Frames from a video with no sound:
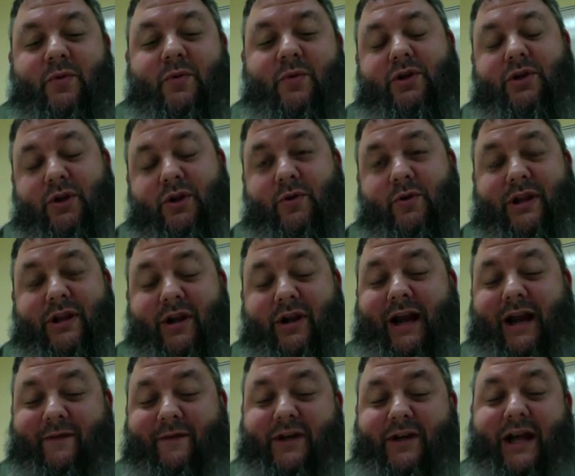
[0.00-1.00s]
either
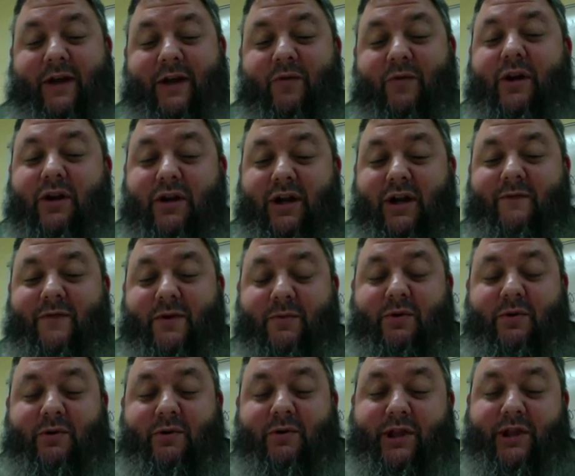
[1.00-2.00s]
have to get real
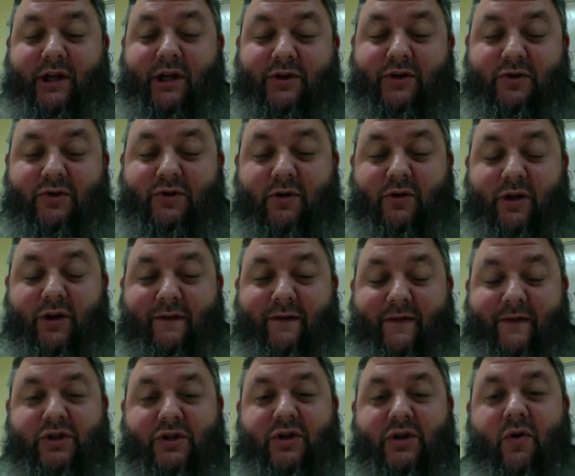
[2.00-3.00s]
comfortable with the Control F
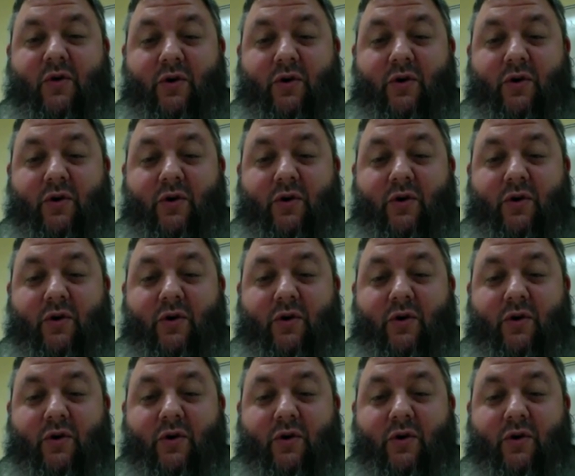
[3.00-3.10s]
feature,